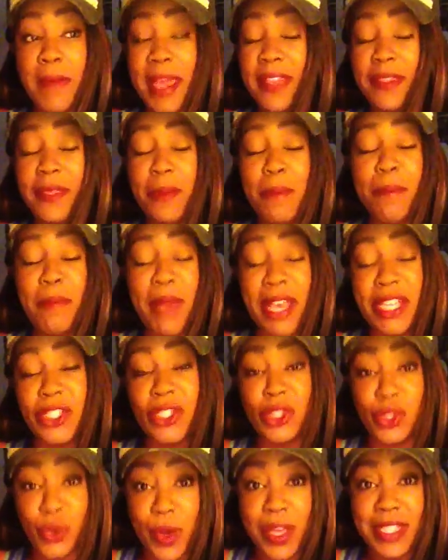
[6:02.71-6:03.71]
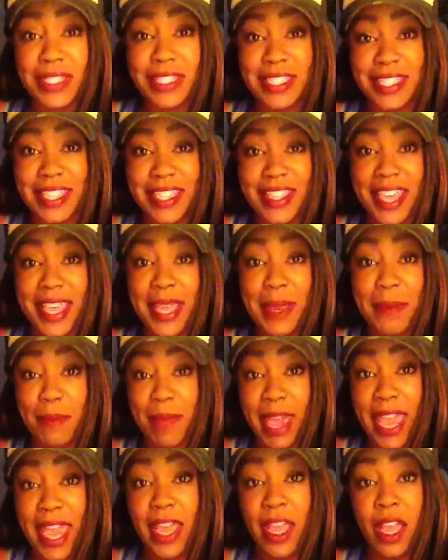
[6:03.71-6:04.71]
make the best choices that they can
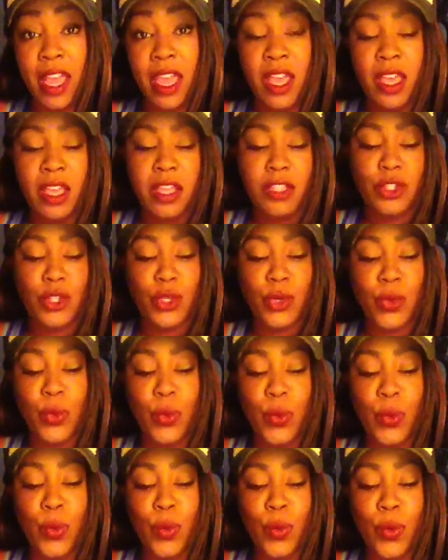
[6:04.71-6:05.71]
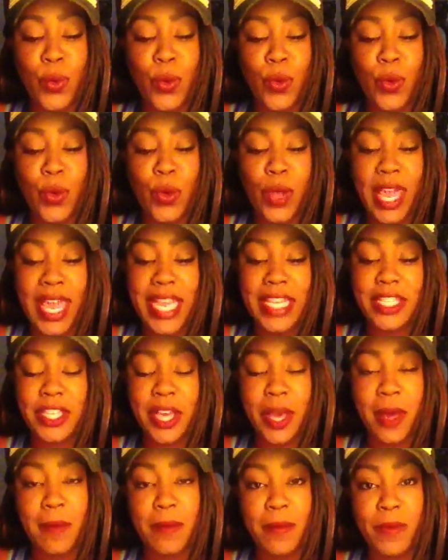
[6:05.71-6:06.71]
make to end
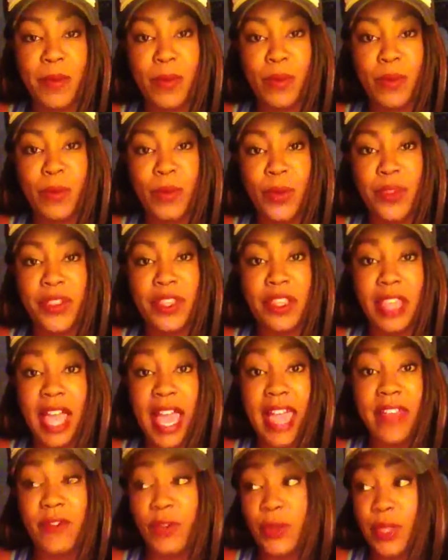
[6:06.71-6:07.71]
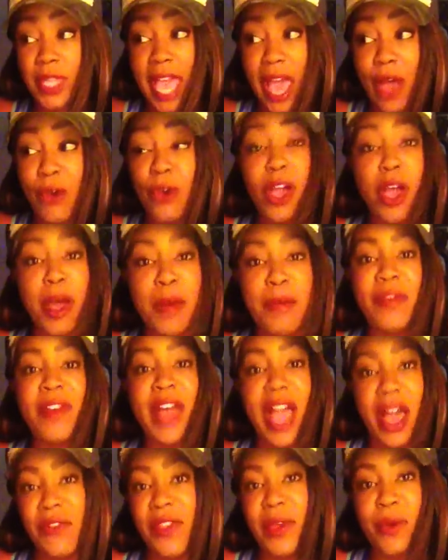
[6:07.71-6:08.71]
up with a life with the outcome of
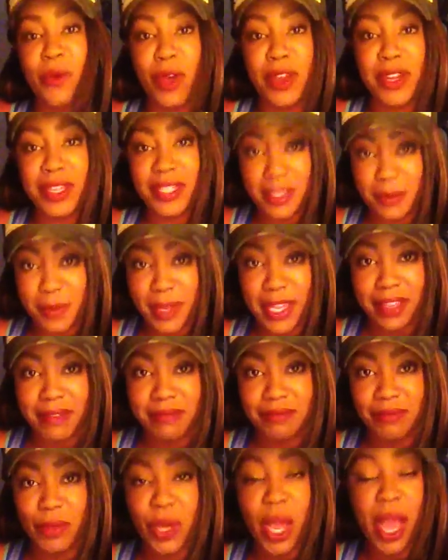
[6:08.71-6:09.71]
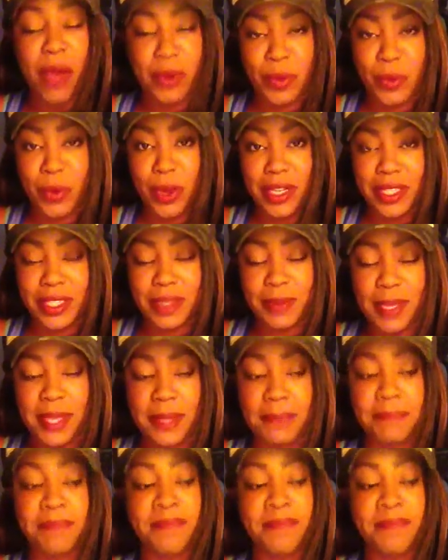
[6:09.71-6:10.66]
how they want it to be, how we want it to be.